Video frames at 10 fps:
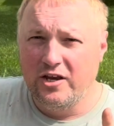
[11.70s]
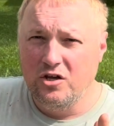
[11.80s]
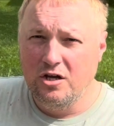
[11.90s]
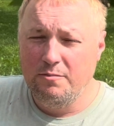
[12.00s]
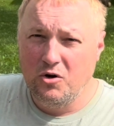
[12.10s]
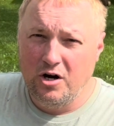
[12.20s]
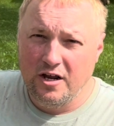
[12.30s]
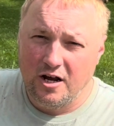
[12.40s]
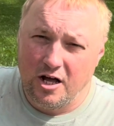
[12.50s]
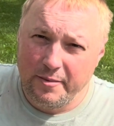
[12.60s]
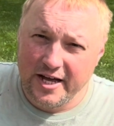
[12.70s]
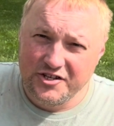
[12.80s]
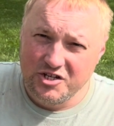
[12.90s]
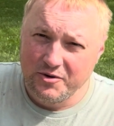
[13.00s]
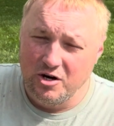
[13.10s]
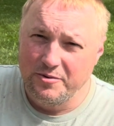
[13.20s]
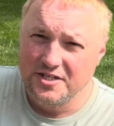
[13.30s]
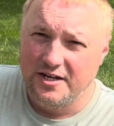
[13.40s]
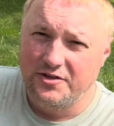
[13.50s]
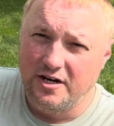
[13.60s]
Good morning, all my Jeep
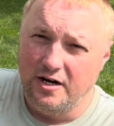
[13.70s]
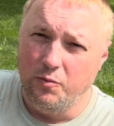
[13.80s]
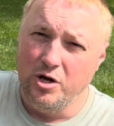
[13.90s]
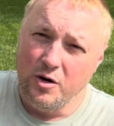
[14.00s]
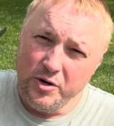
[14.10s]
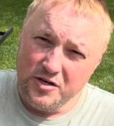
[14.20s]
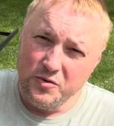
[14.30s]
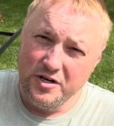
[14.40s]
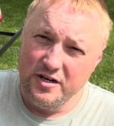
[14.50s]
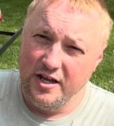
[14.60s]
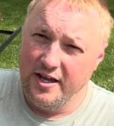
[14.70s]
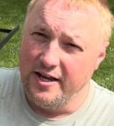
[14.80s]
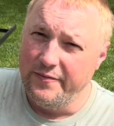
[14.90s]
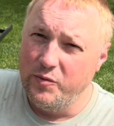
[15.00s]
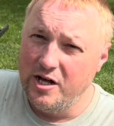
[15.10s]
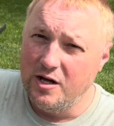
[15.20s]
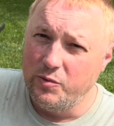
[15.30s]
Creepers out there. What are we doing today? Well, we're